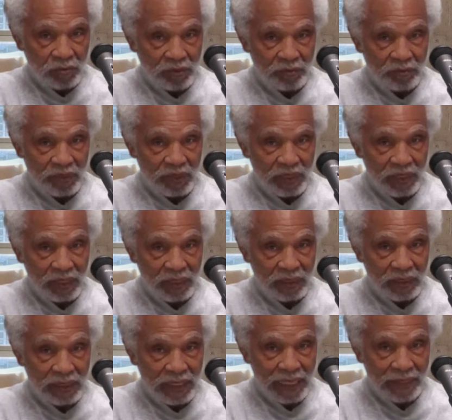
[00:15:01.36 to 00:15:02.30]

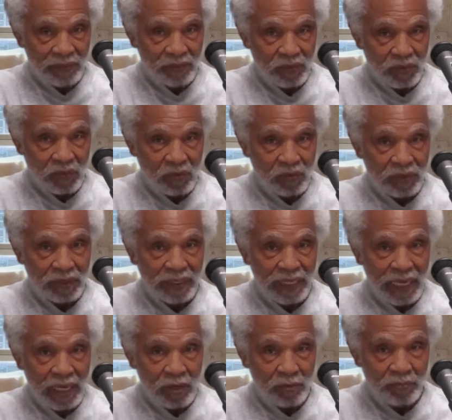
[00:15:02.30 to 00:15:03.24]
beings, like you'd own a
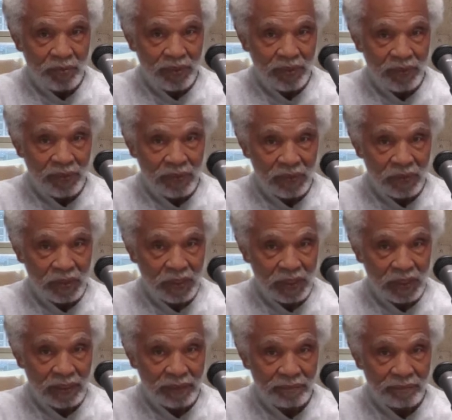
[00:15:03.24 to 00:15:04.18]
cow, pig, or a
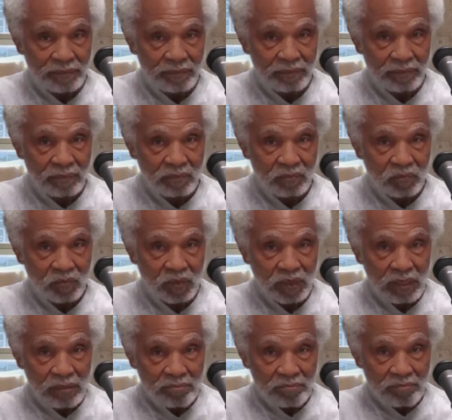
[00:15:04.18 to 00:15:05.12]
chicken,
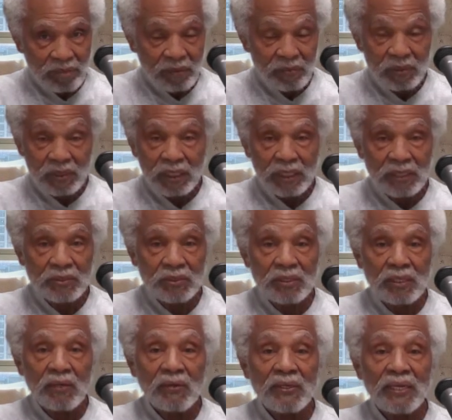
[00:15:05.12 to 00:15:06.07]
but it was against the
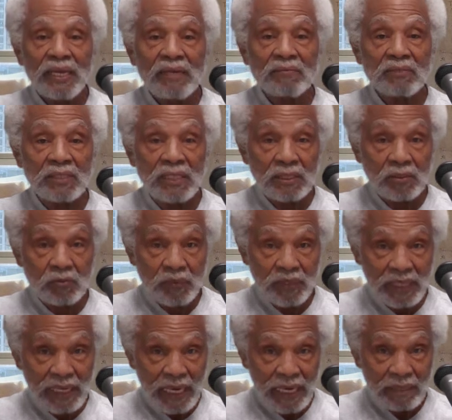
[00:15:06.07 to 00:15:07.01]
law to have sex with
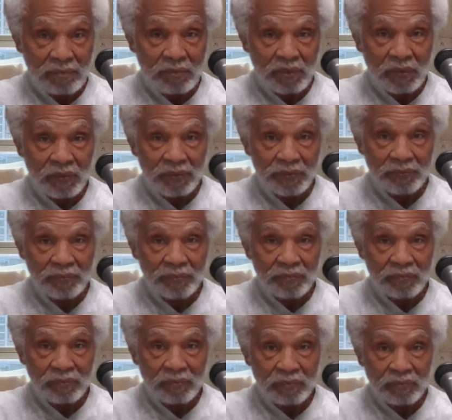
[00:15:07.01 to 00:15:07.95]
an animal.
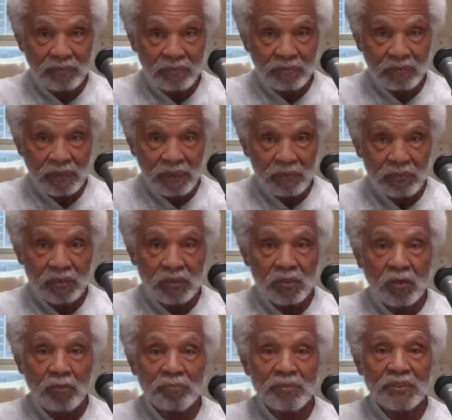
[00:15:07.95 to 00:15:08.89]
It was
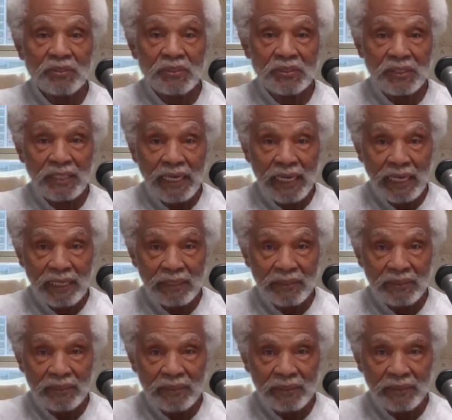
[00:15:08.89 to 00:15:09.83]
called
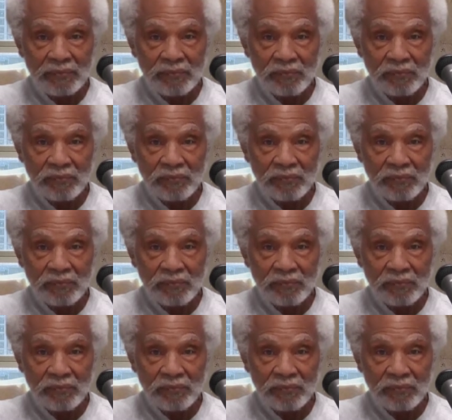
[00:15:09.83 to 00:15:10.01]
bestiality.